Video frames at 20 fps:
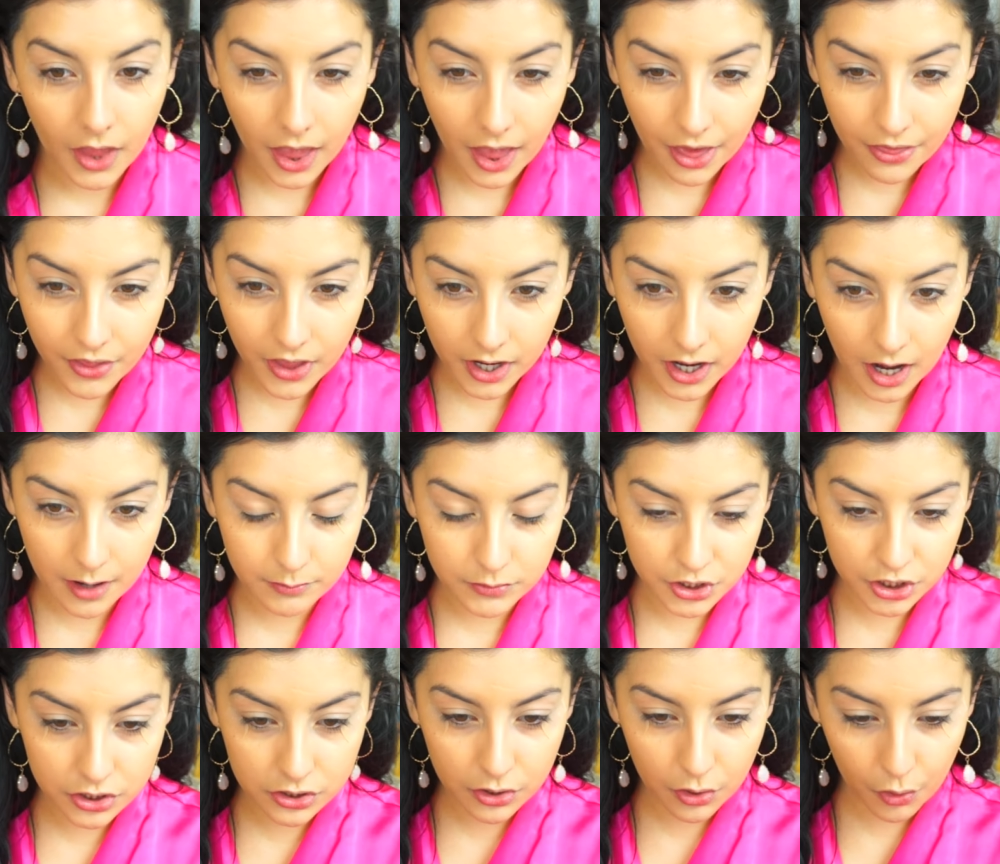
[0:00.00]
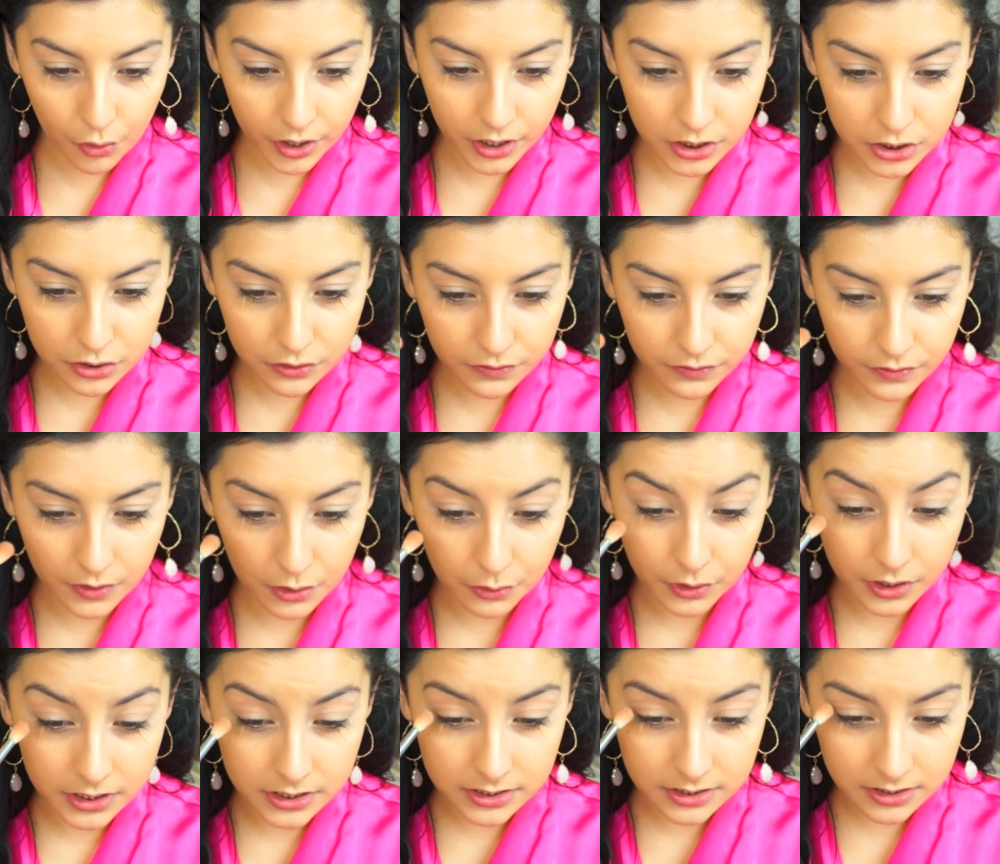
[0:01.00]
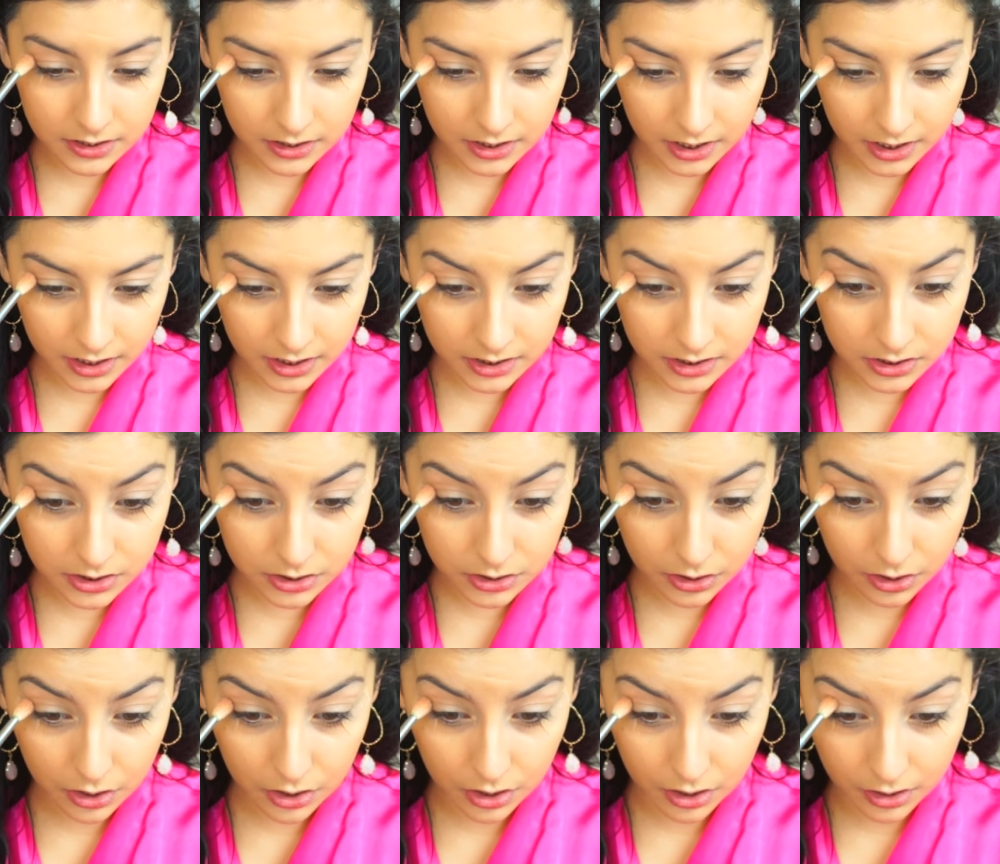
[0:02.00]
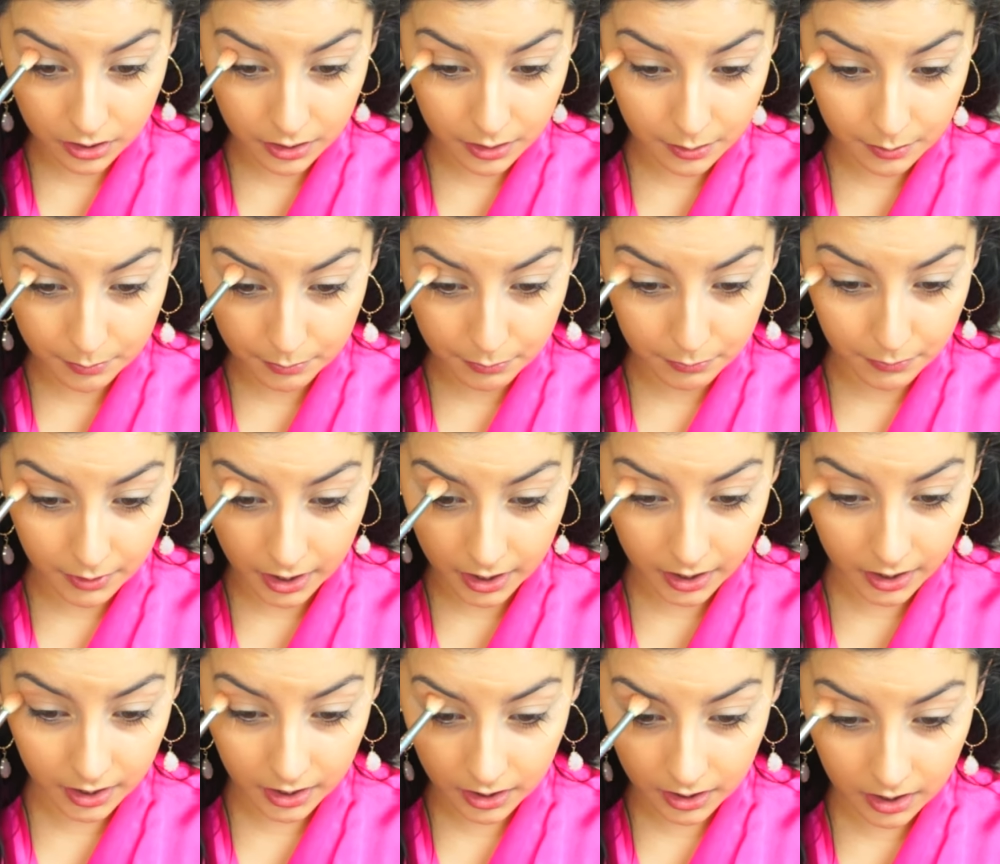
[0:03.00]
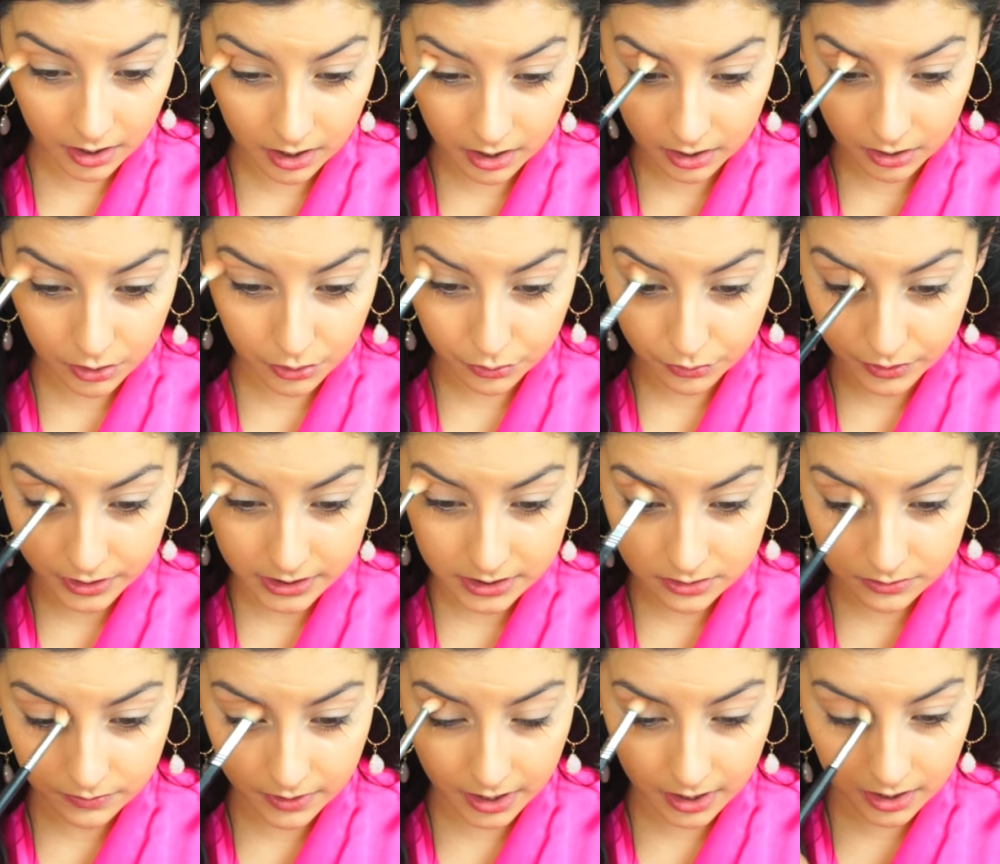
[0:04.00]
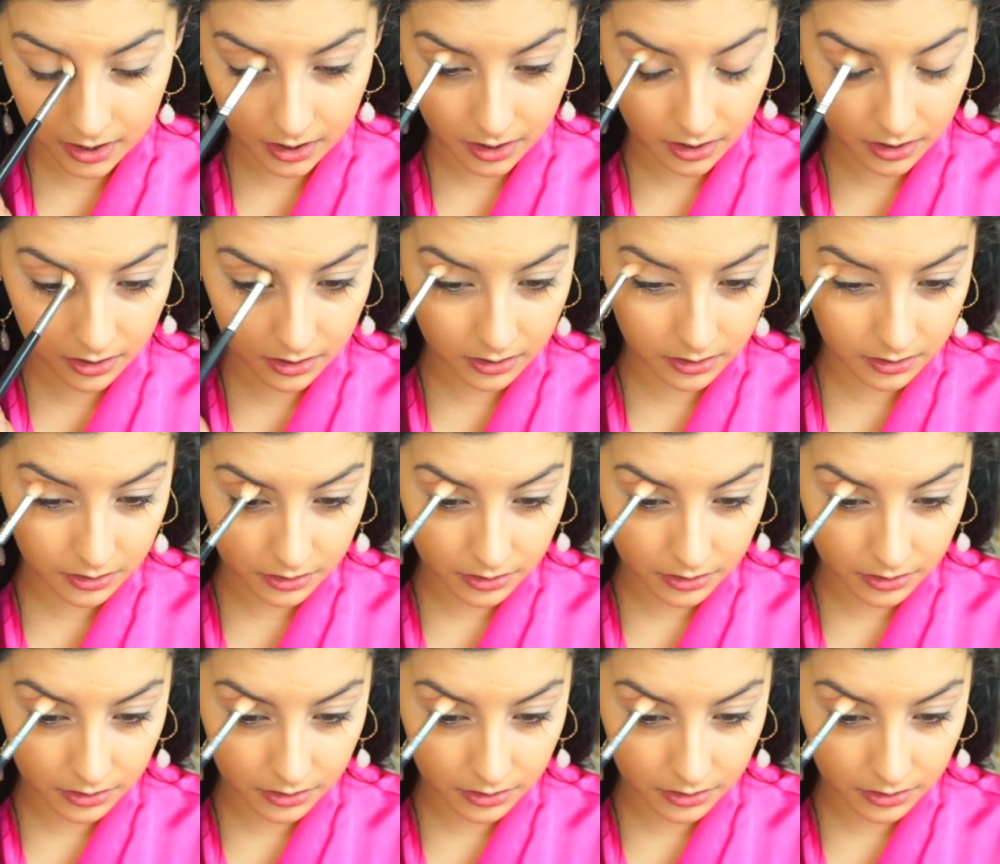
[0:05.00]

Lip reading: And then I'm just going to focus this on my crease right here.